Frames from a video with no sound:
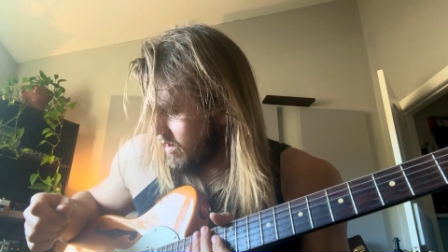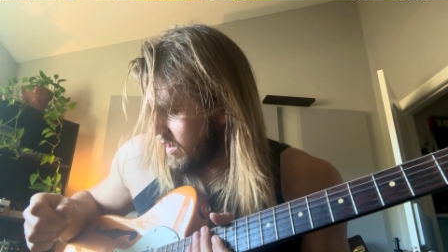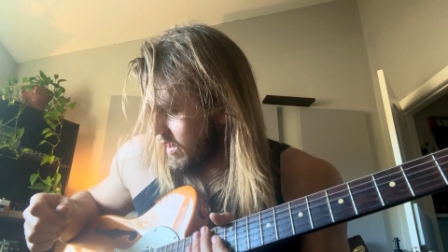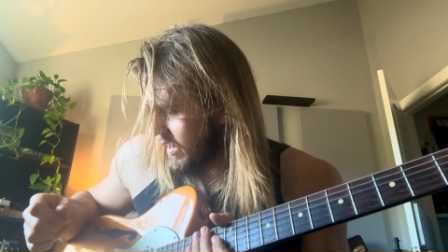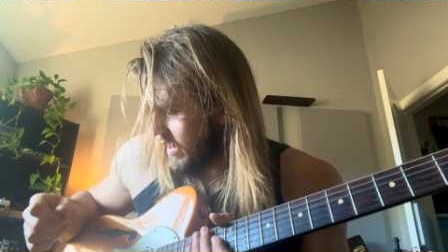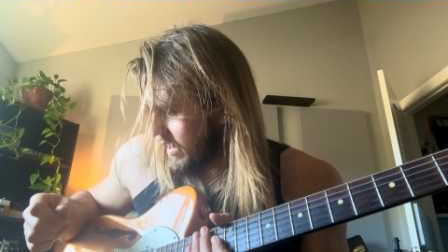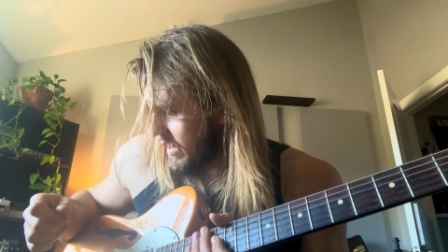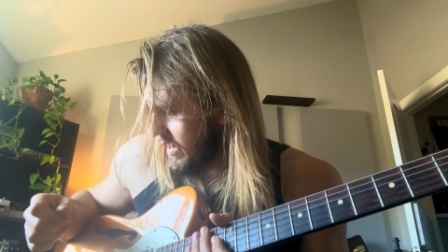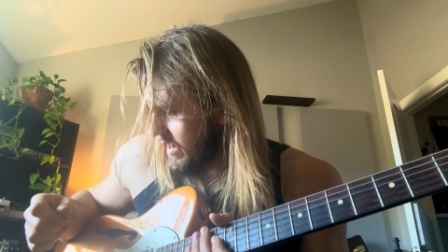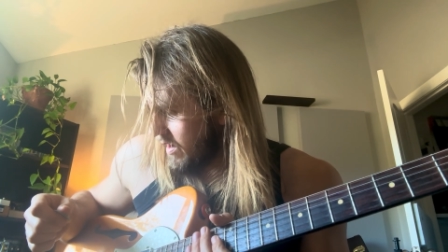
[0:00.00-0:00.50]

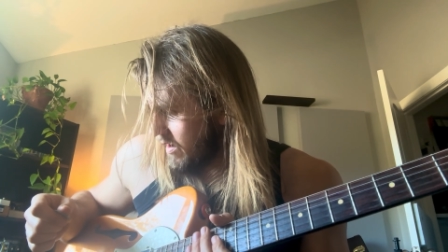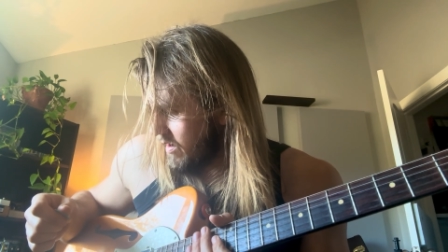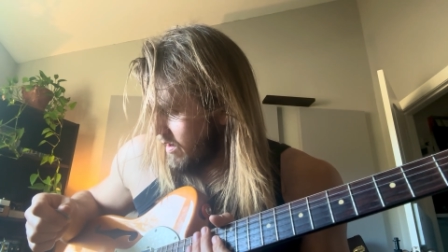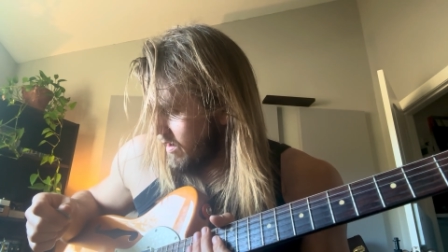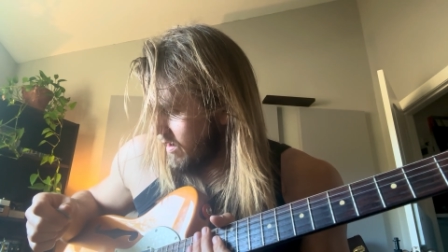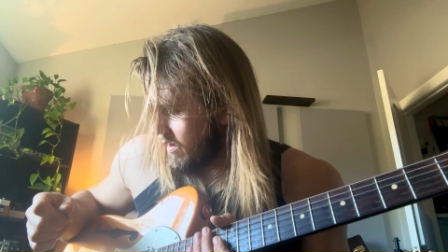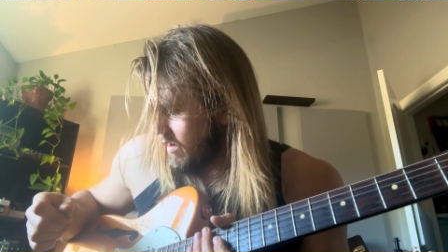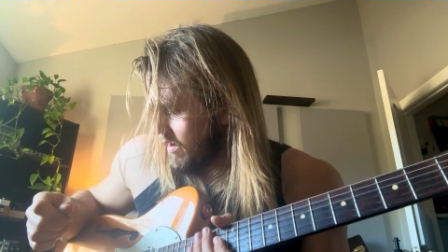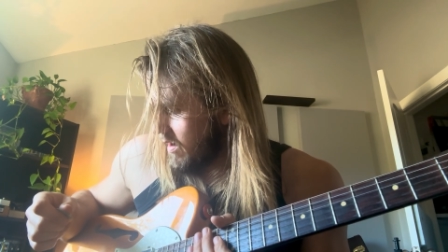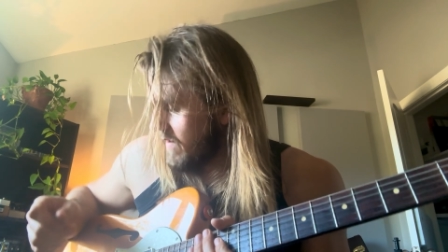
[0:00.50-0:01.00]
I
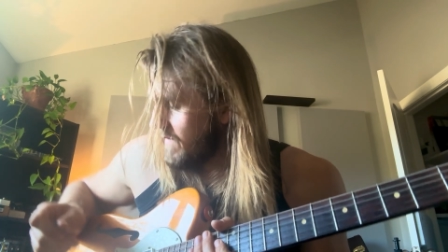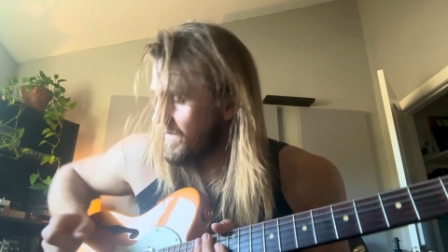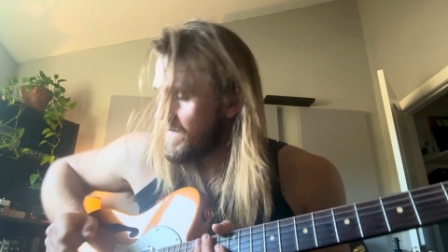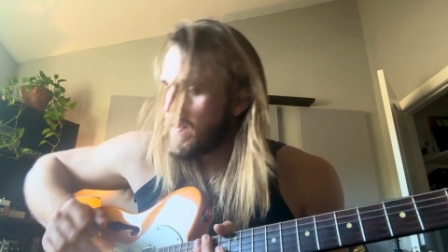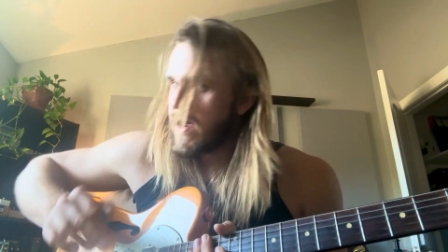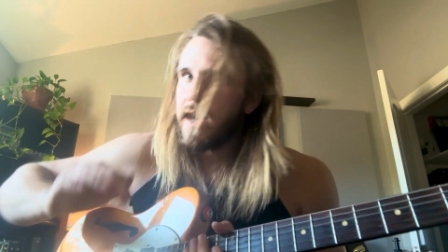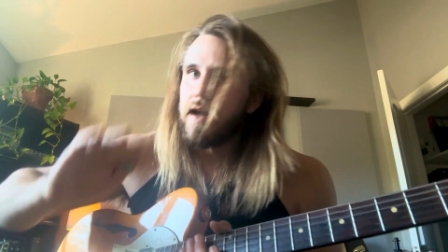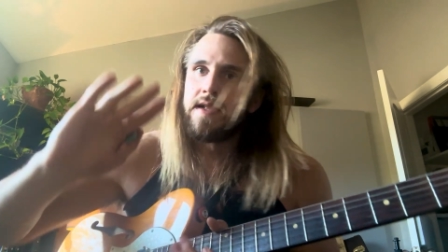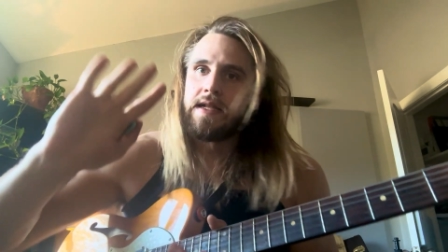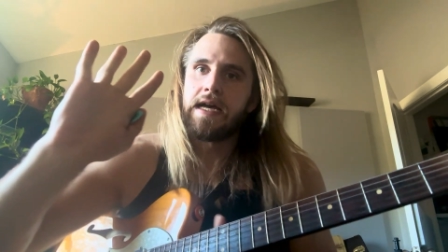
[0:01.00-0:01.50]

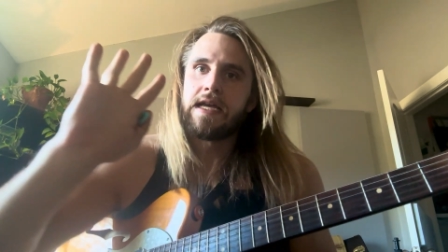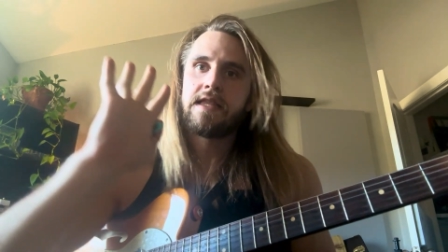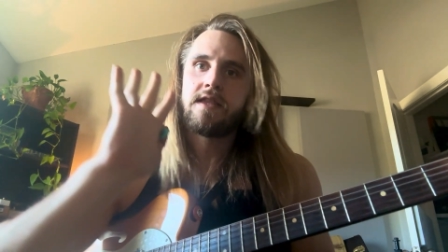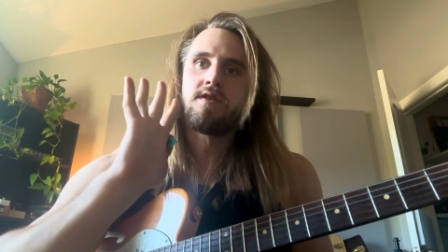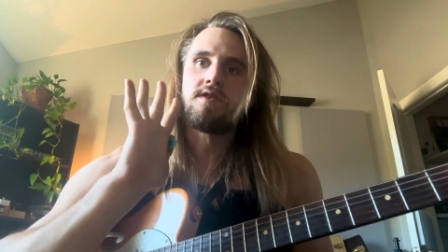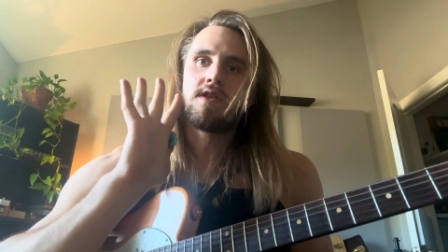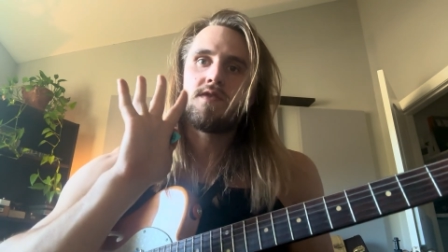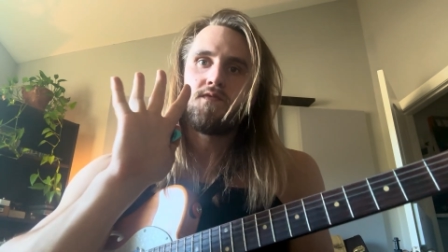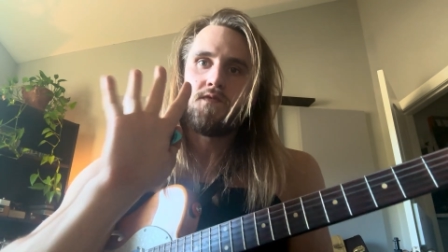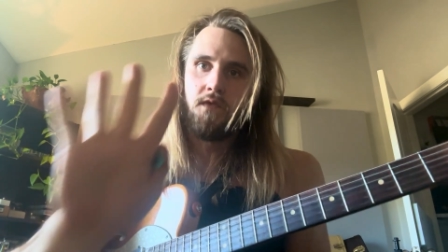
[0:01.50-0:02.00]
like
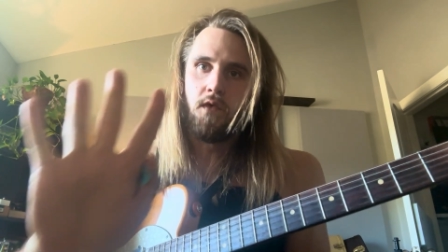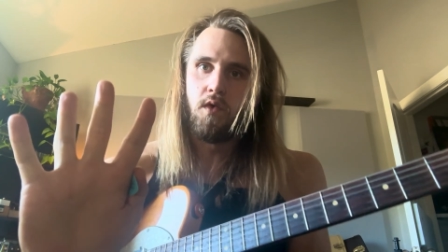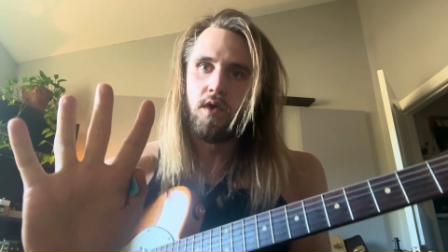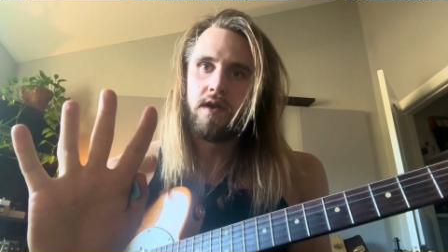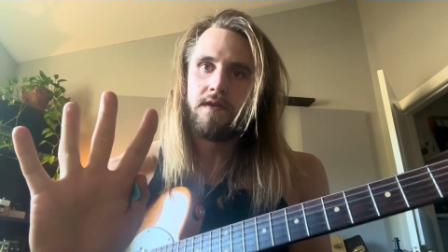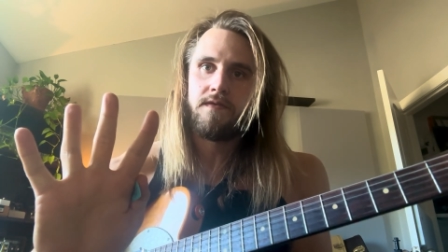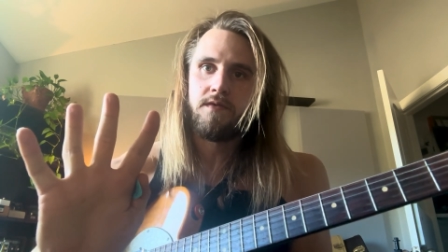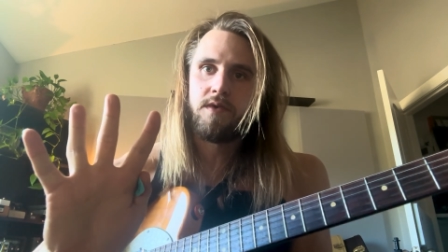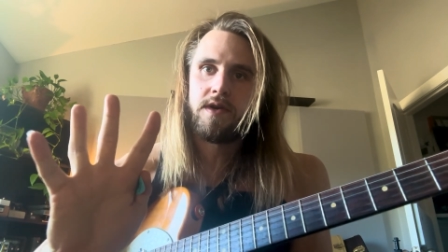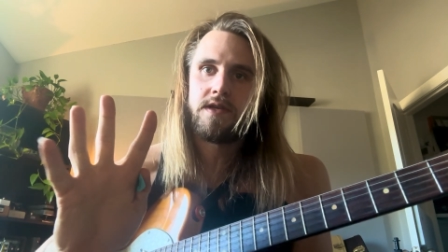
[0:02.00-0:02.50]
those 4
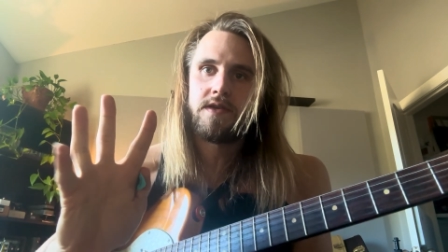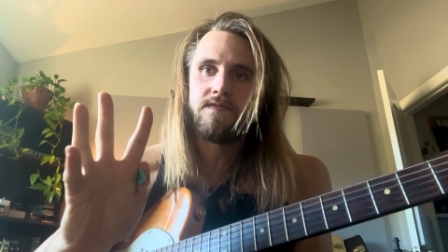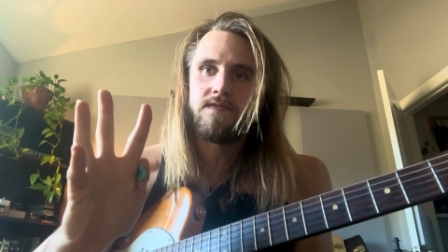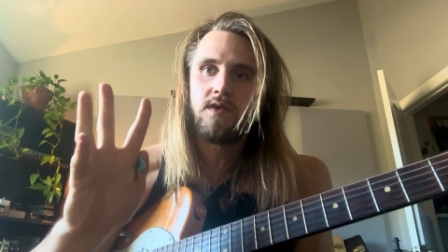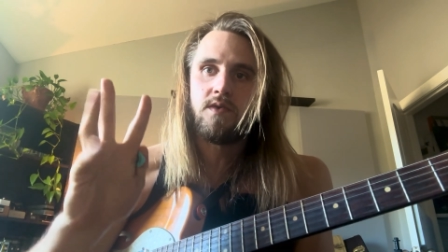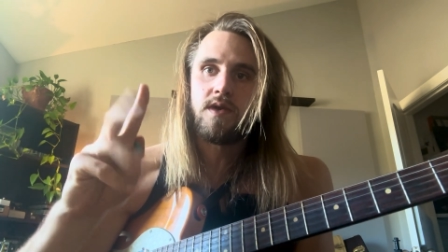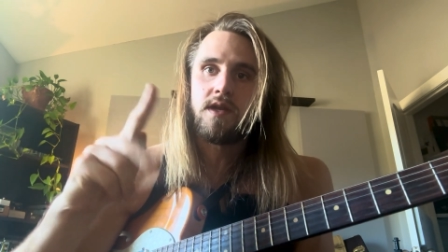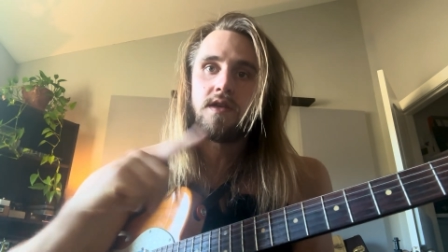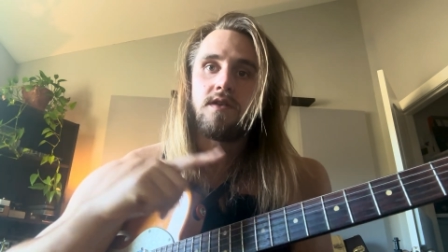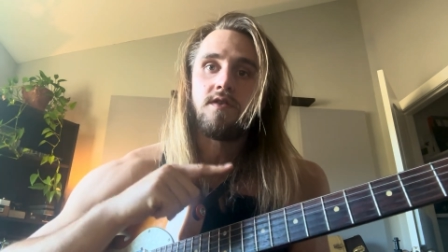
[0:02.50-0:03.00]
different ways of
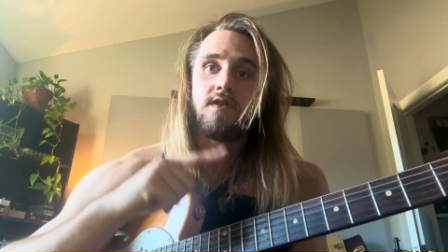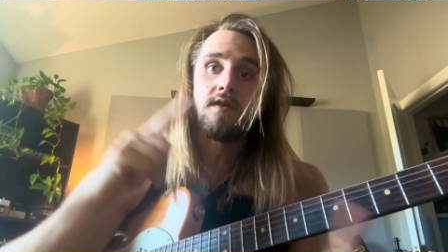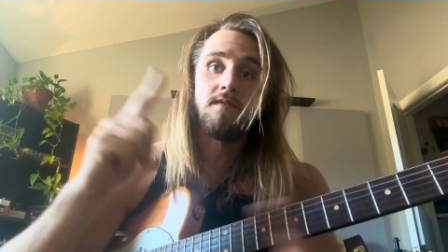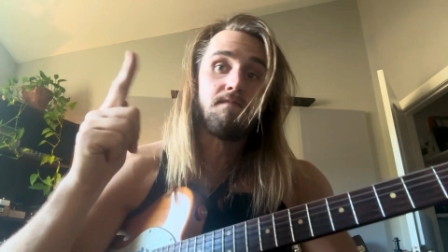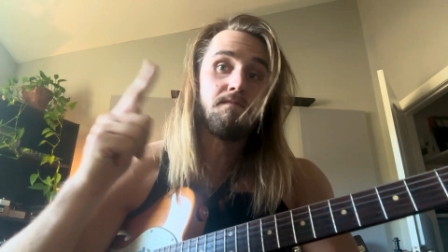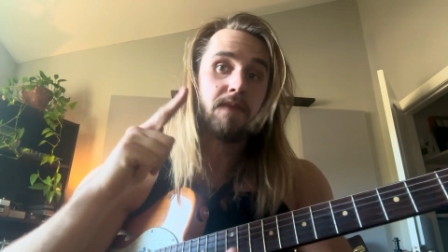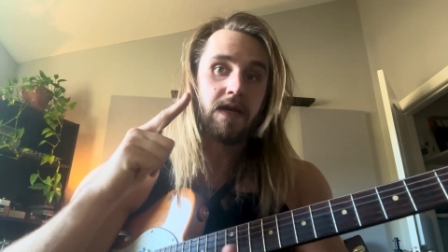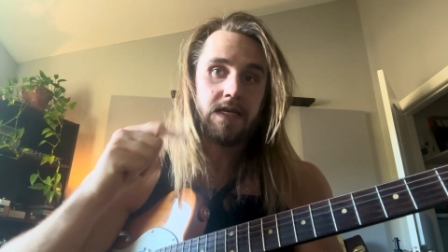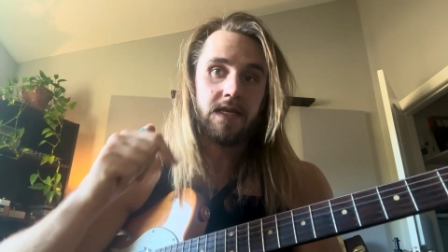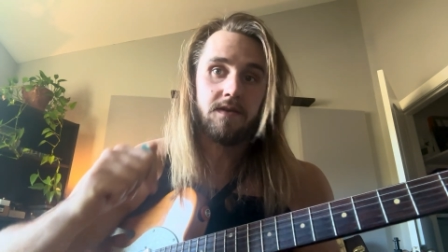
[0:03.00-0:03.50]
doing it. You could
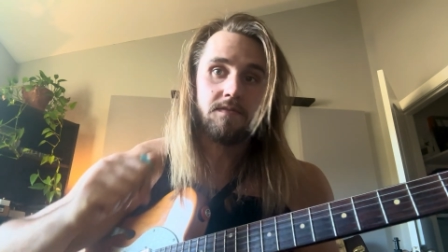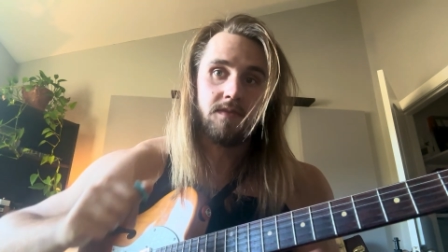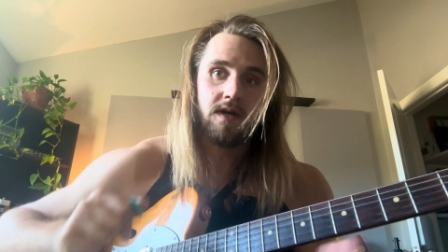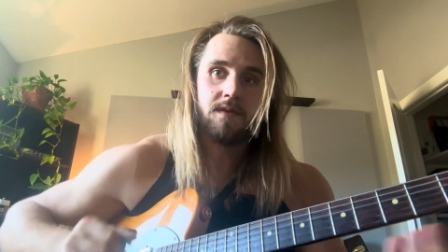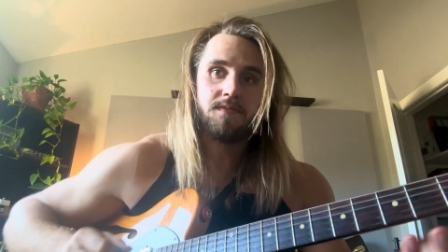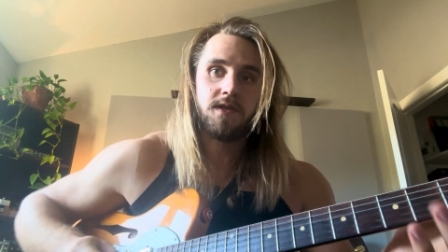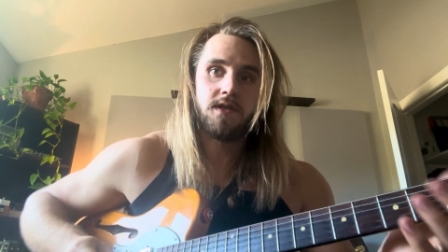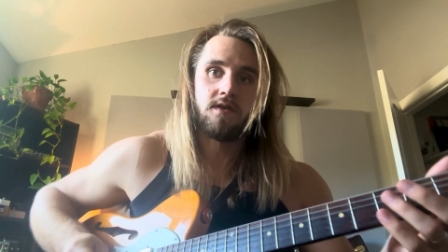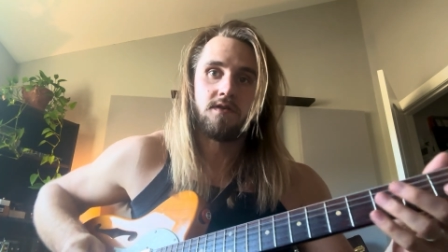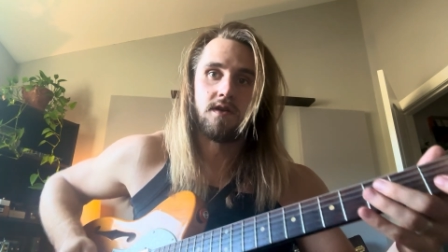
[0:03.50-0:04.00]
mix them
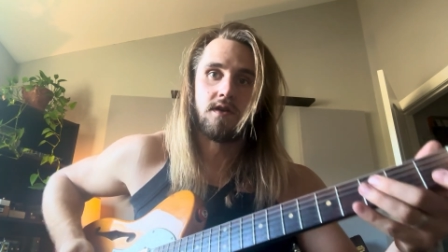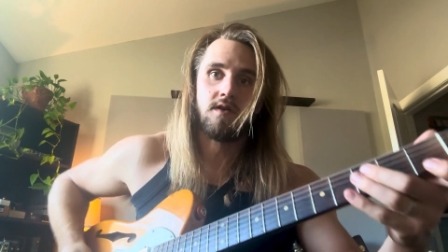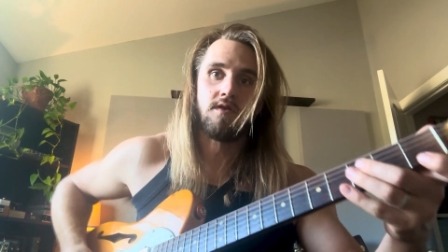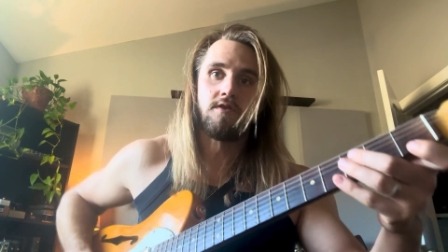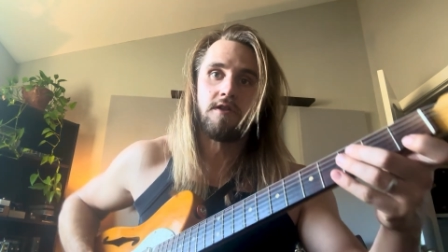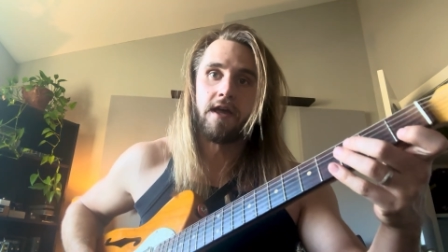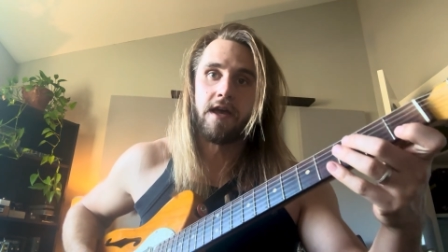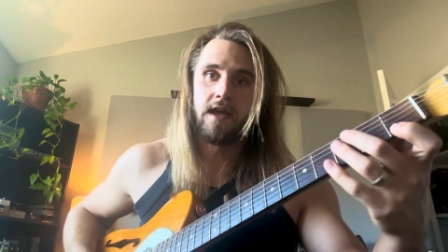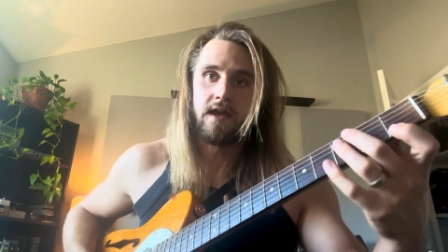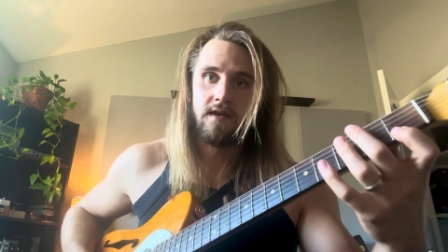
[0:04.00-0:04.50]
up, so you could go
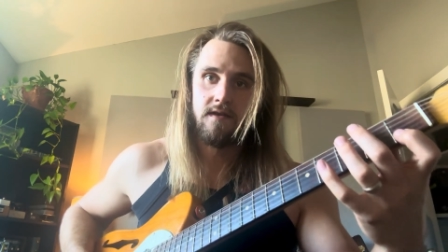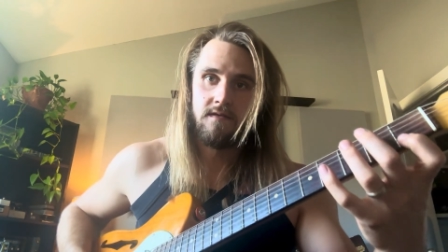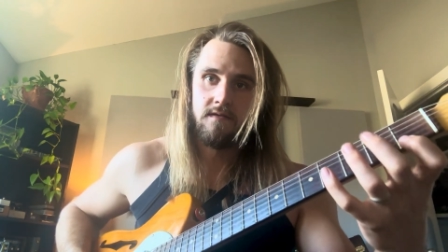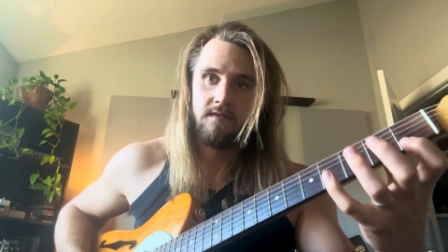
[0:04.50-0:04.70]
like,